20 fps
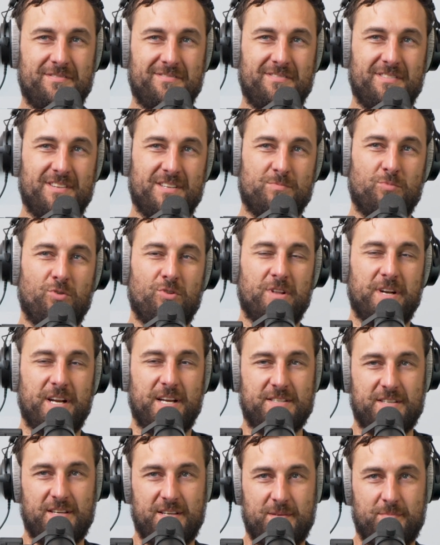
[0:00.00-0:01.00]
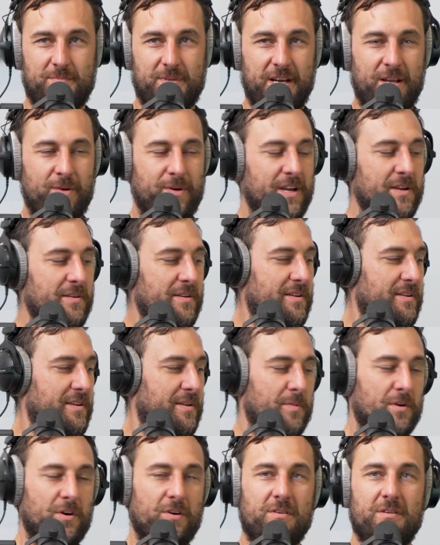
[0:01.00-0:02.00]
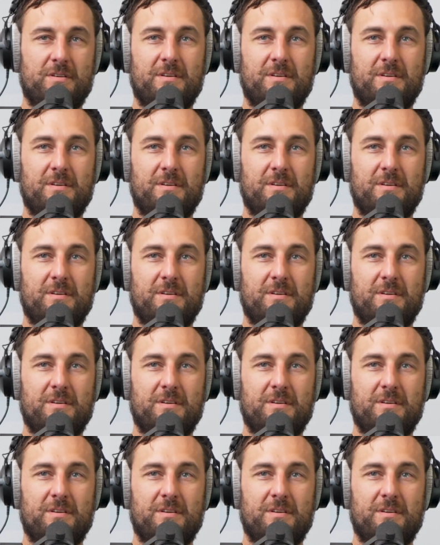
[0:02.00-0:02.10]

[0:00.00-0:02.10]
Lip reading: There's more than 18. But anyway, keep going.